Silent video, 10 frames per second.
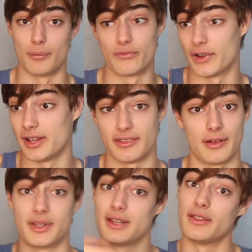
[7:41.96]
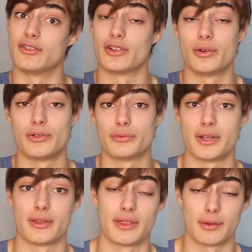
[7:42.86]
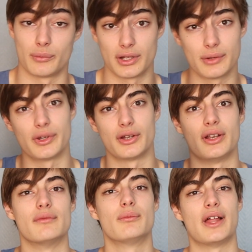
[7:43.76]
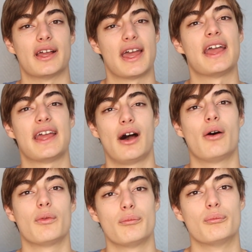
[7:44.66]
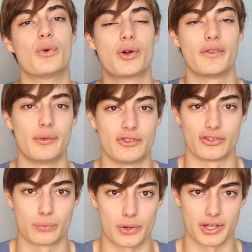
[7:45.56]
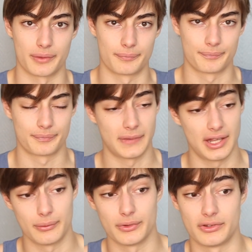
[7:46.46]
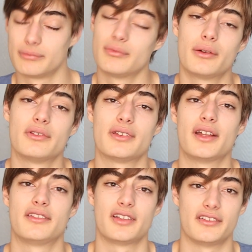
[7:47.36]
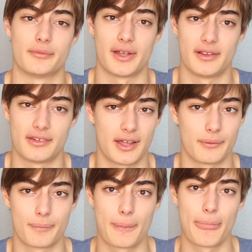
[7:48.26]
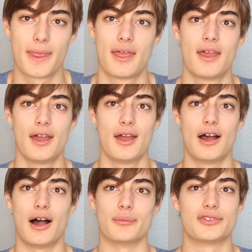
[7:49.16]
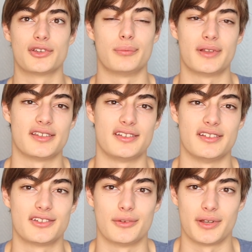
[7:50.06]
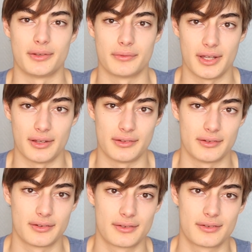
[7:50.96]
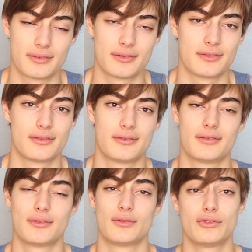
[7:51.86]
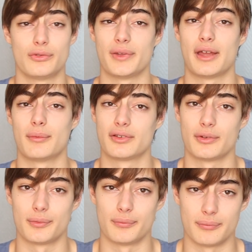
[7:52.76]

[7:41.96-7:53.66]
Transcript: friends I did the shows with, and we could like hang out more than just working. And it was a nice change of pace. I'm so blessed in so many ways to be able to